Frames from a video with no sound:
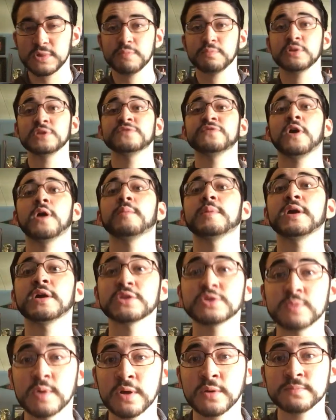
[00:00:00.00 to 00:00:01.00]
please follow me on
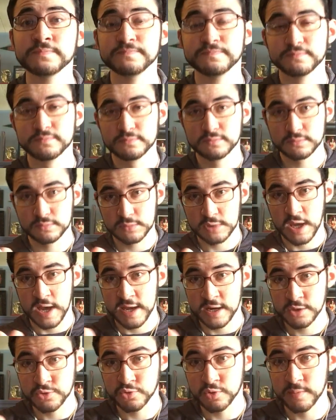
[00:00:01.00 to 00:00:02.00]
Twitter
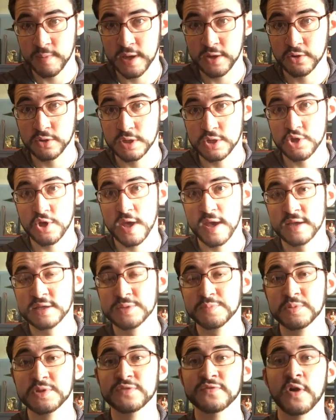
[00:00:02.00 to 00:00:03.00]
at
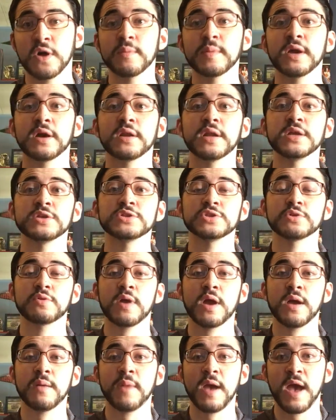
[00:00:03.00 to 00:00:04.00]
HistoryMakerDJS. Please follow me on
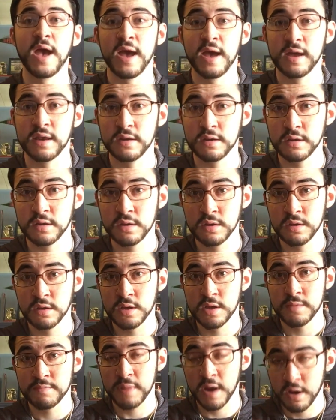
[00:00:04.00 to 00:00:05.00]
Instagram and
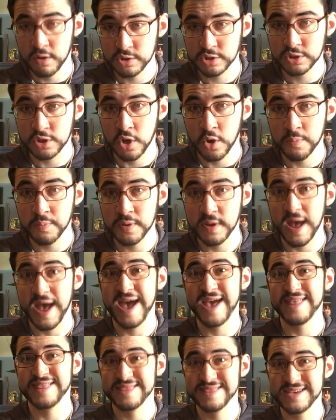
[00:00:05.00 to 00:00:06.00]
Periscope
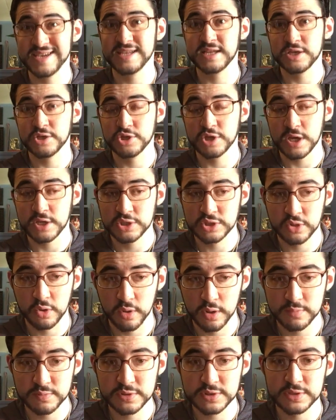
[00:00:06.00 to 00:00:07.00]
at
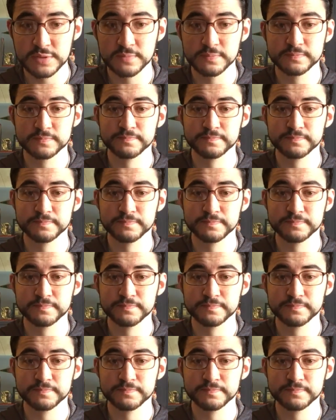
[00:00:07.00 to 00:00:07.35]
TheDJStorms.